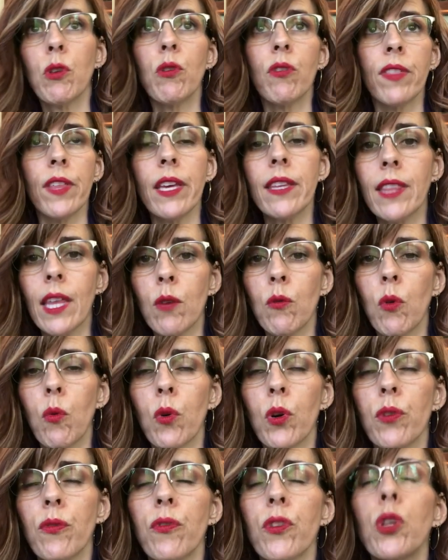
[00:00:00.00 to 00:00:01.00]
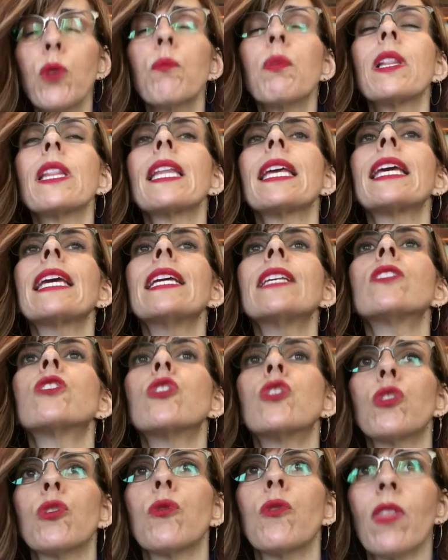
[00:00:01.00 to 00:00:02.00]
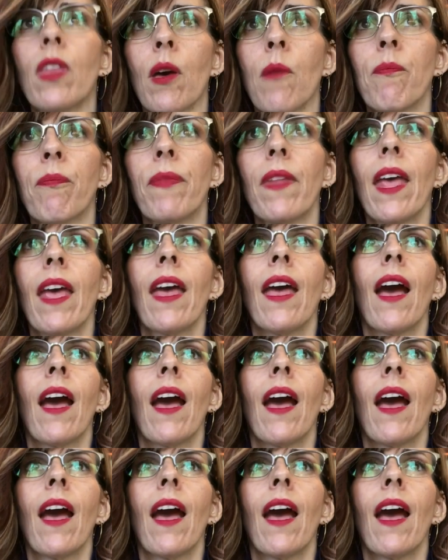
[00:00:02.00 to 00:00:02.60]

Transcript: you think they will work for you, please do them.